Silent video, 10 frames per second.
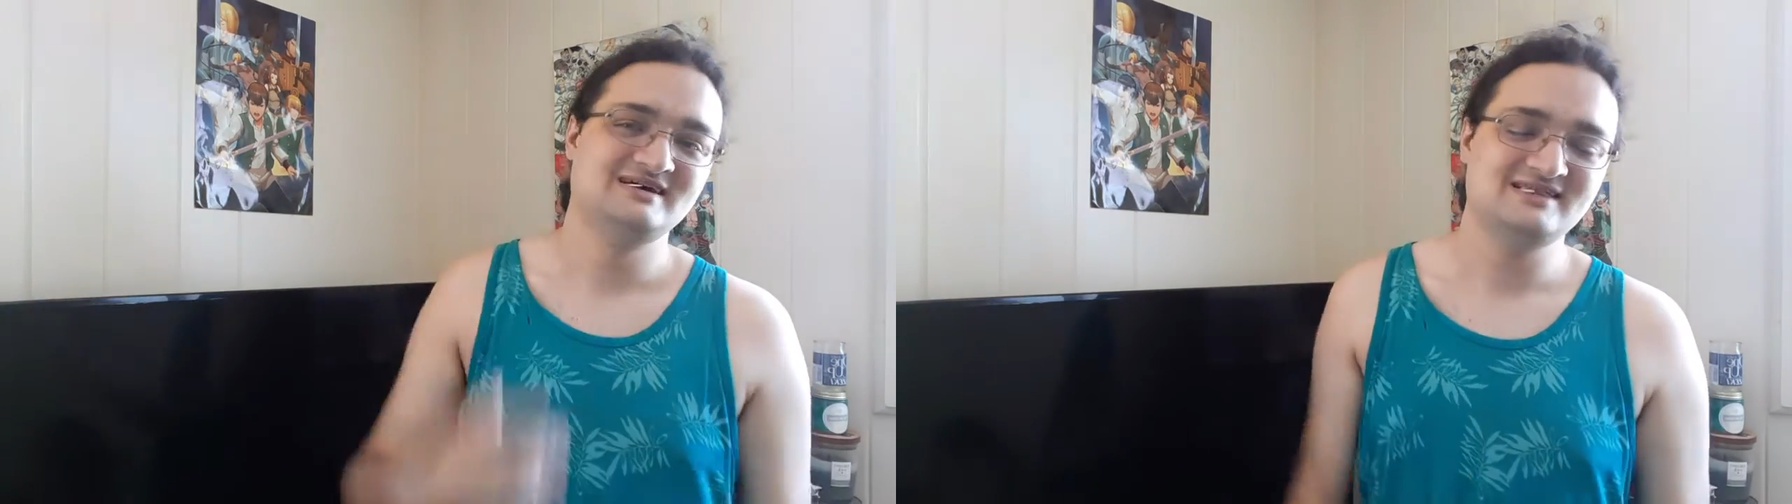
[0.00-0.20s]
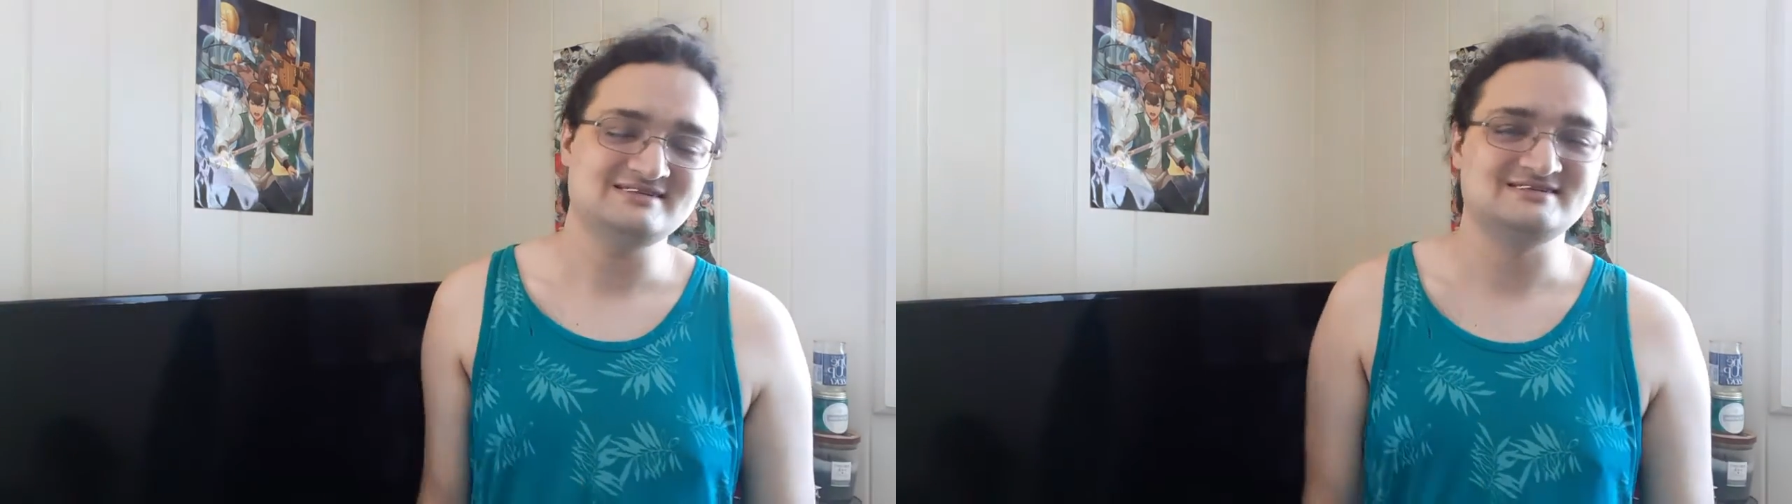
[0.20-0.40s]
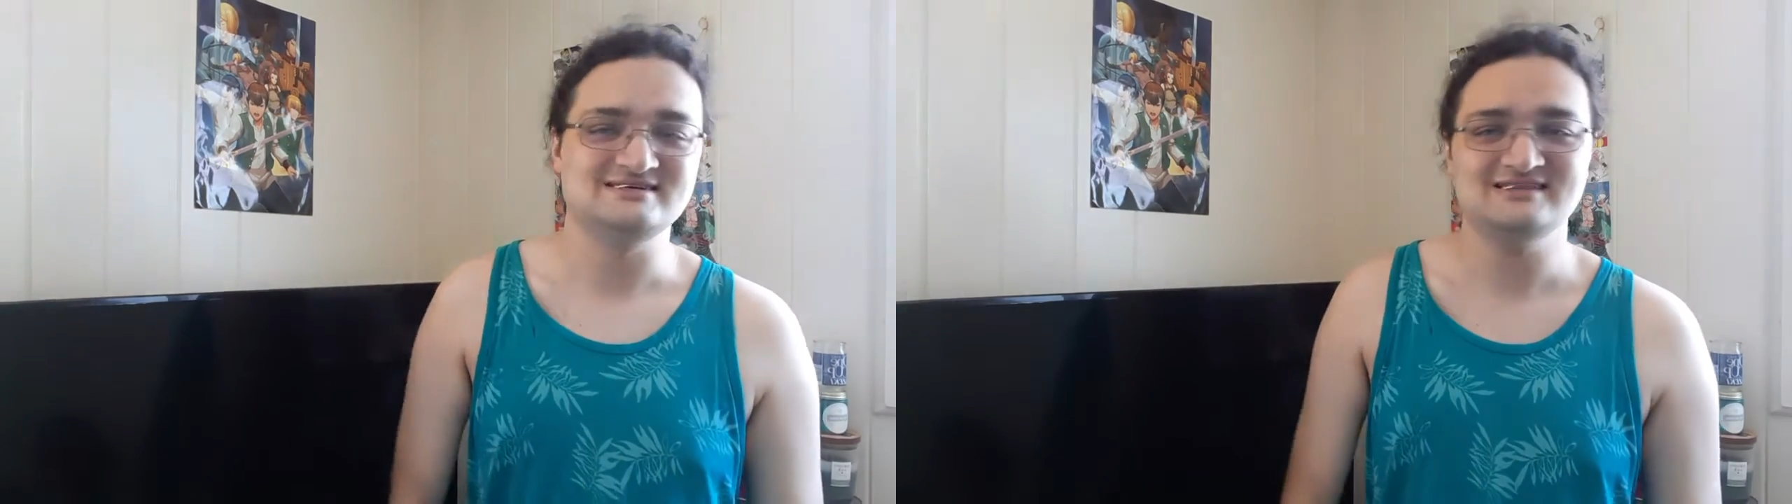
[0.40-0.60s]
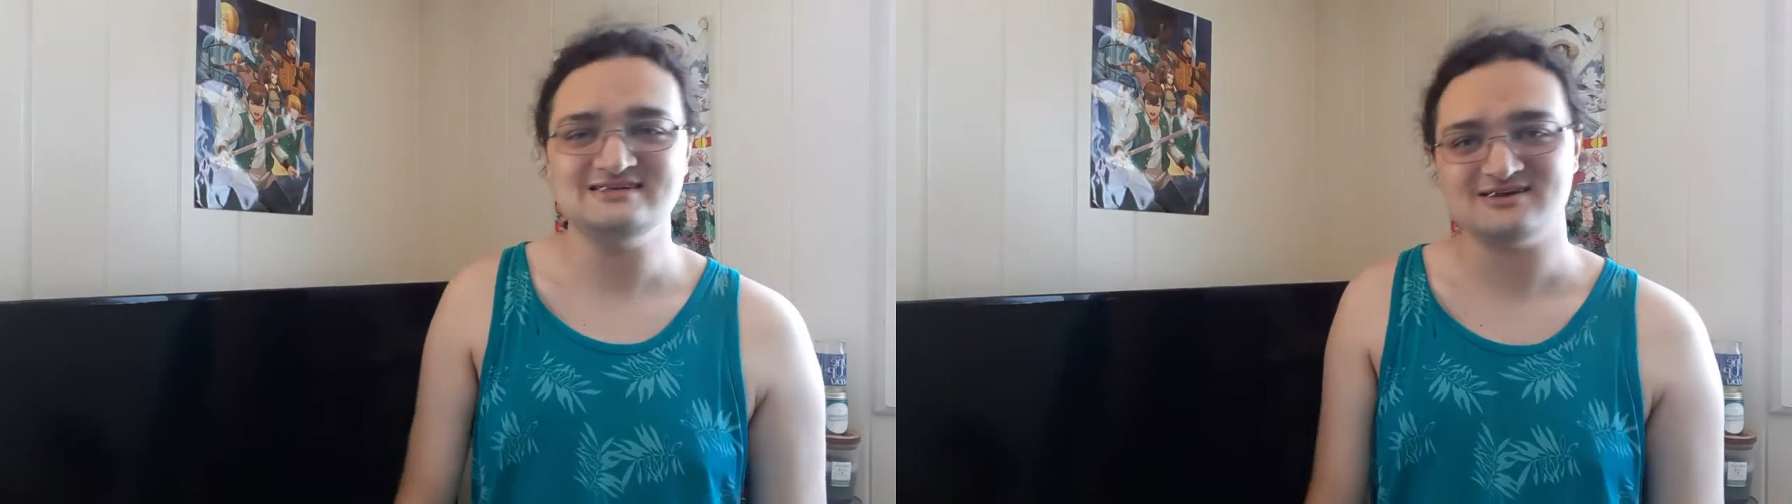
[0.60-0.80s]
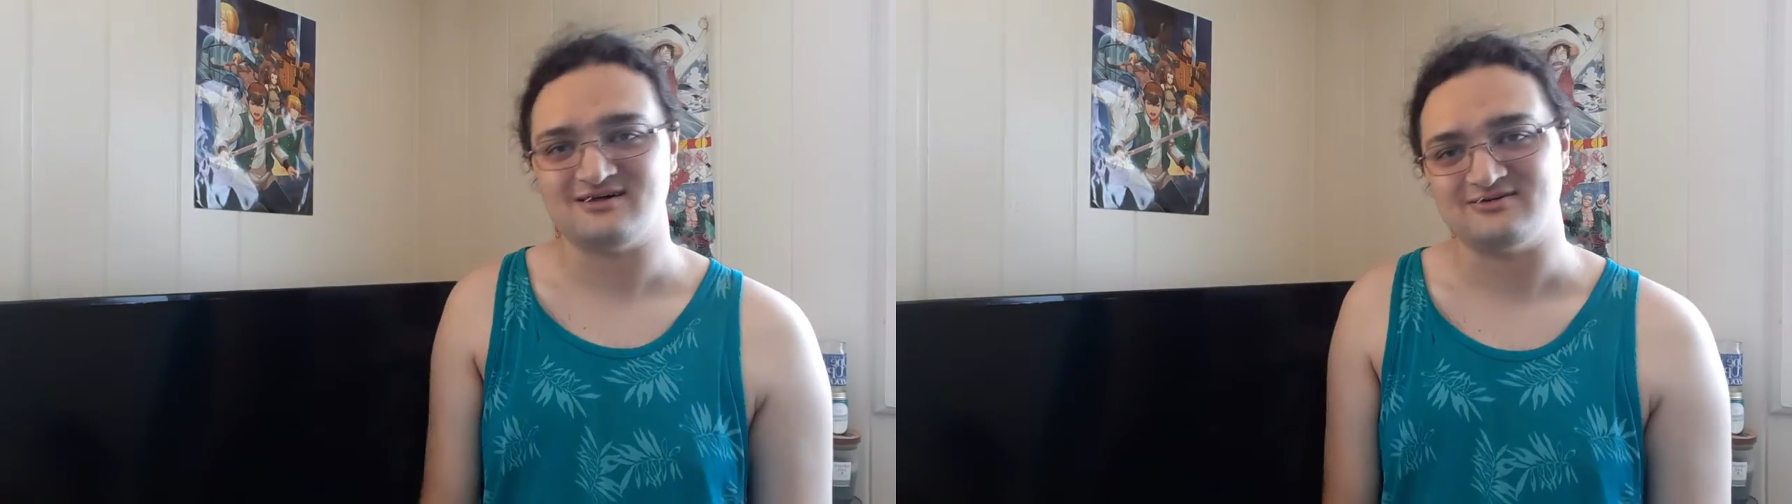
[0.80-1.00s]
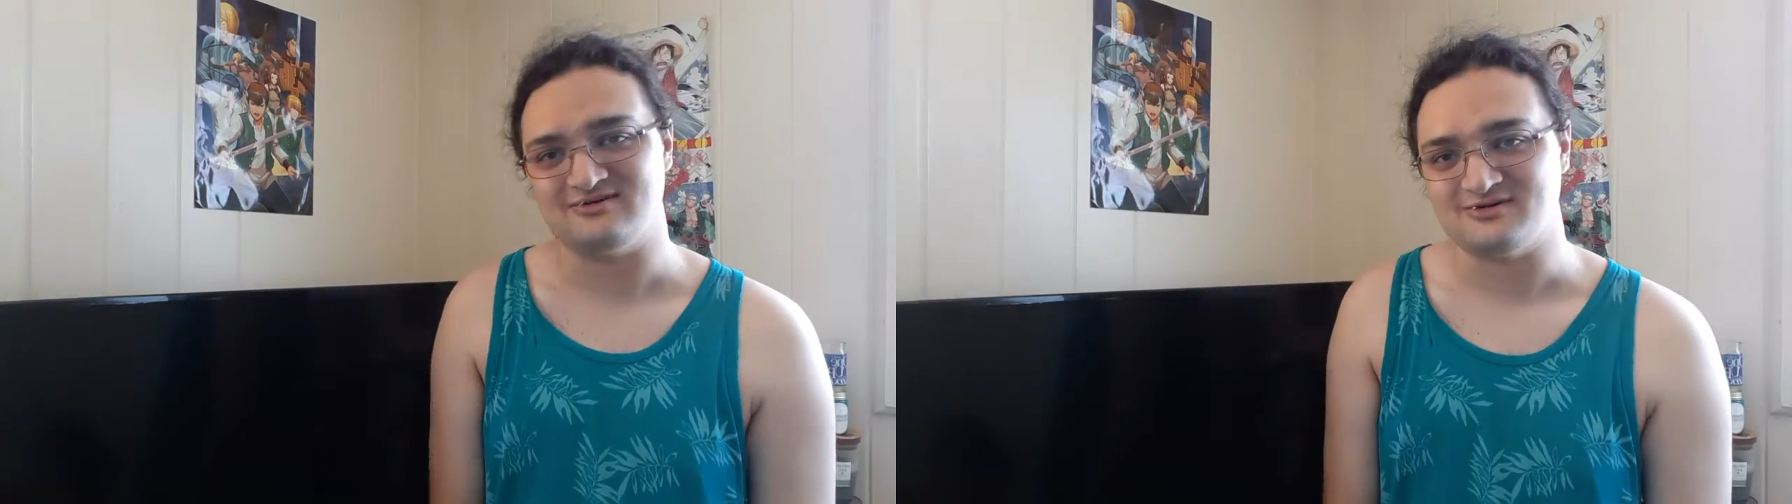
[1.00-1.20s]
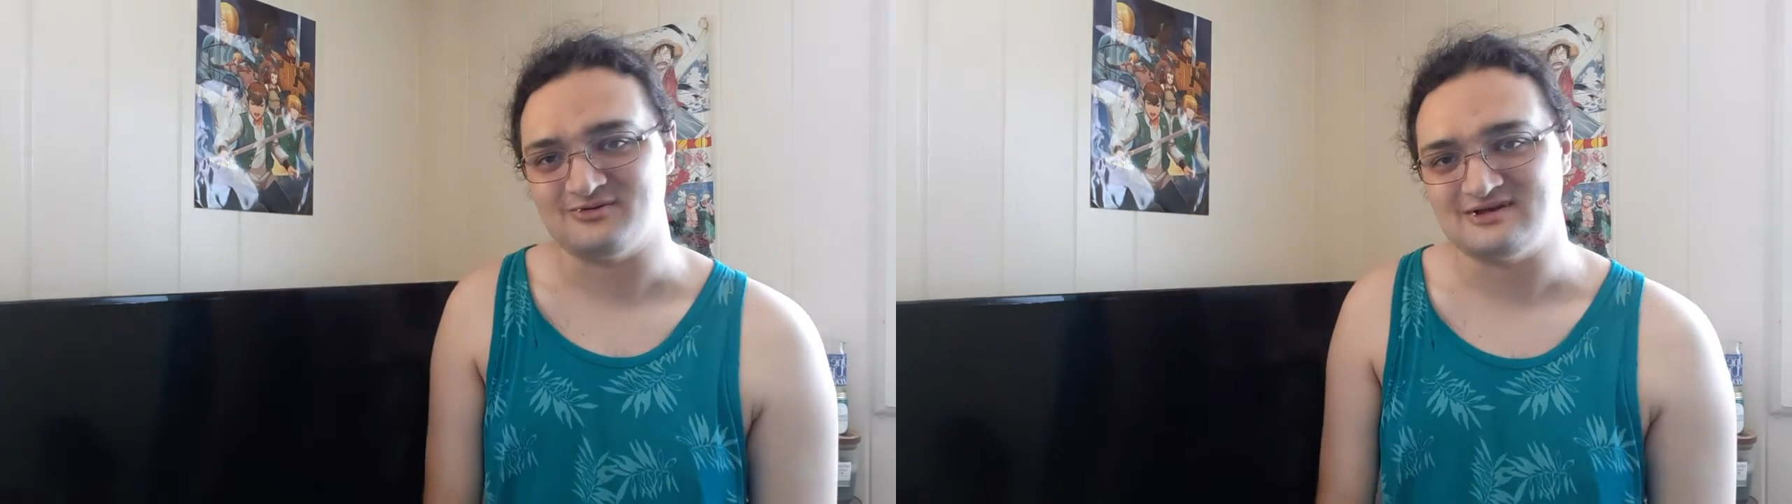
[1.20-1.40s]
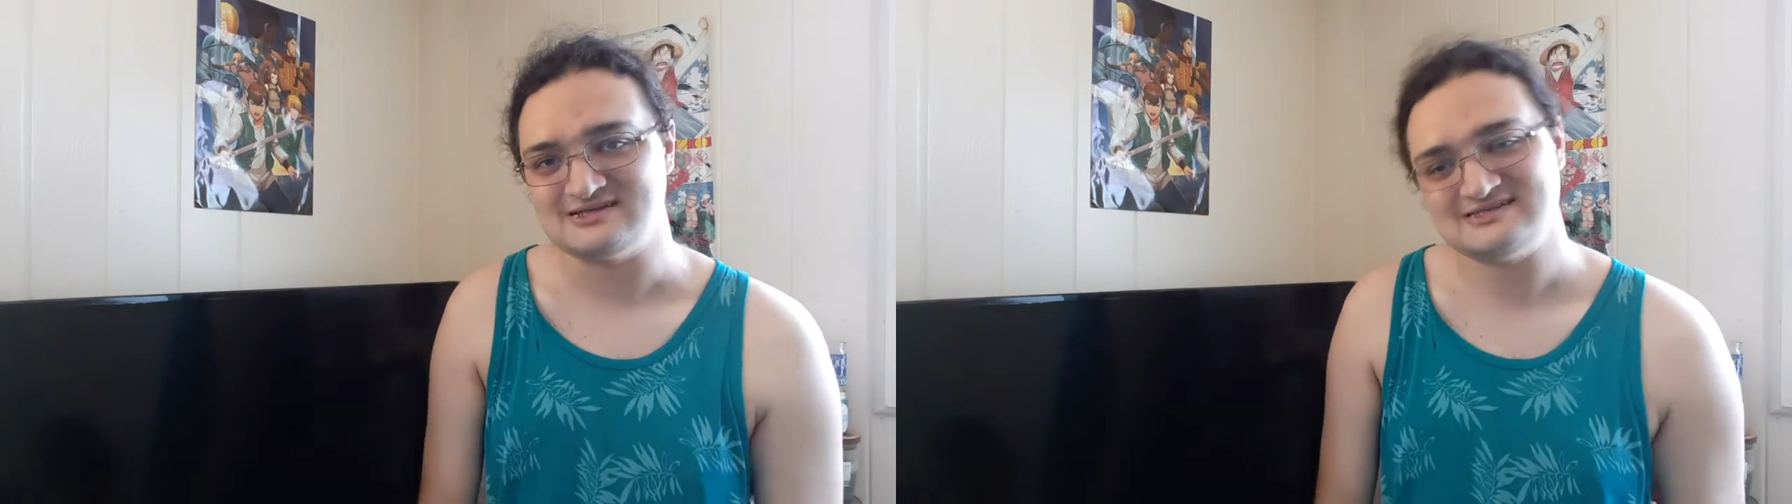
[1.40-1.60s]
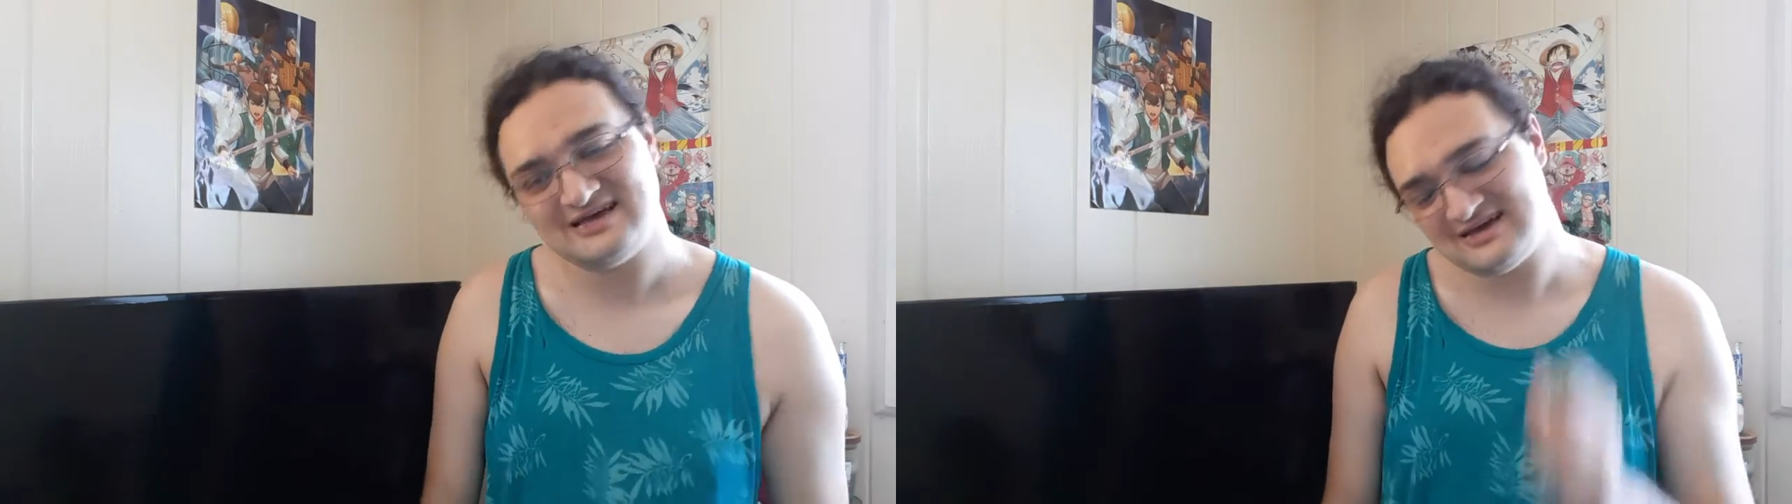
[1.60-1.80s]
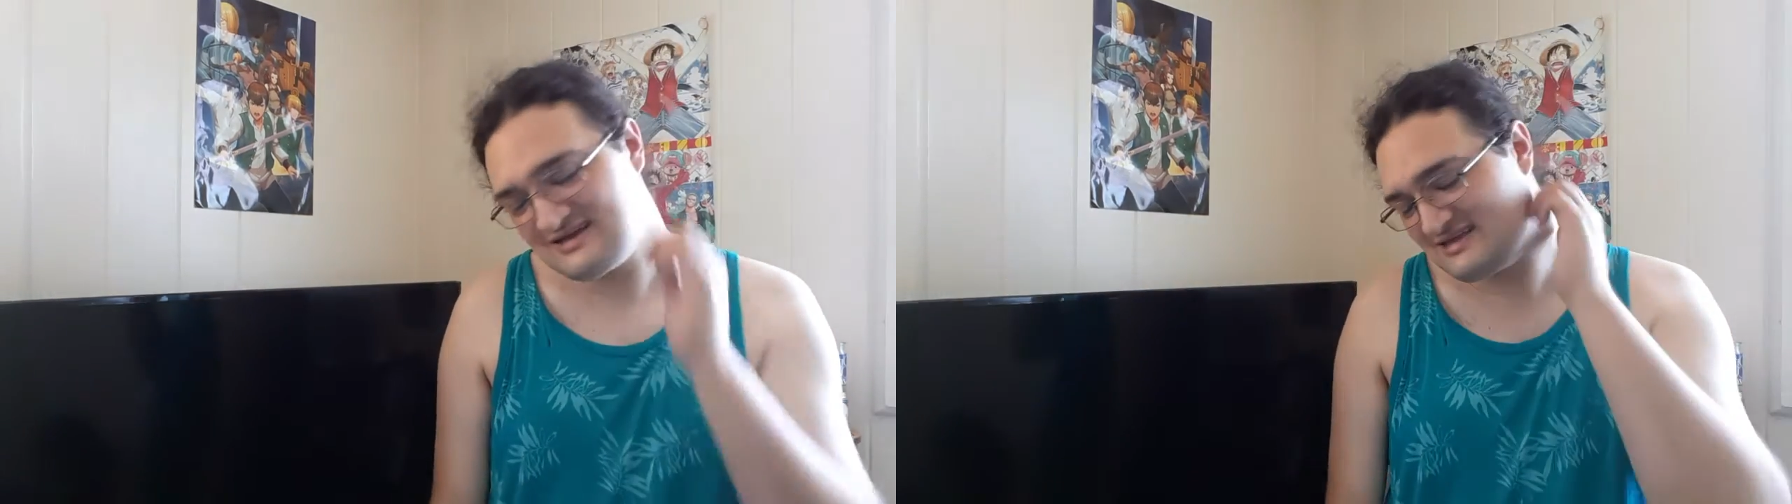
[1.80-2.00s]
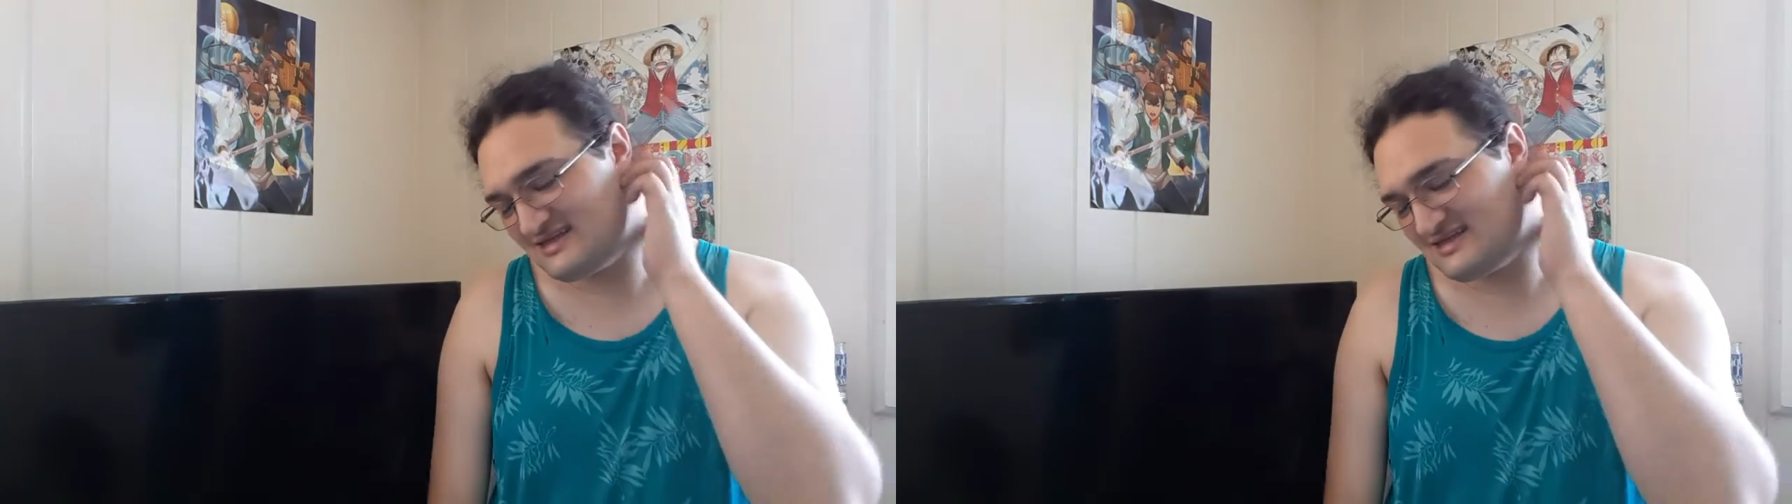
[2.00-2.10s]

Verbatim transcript: that's it. That's all I really want to say.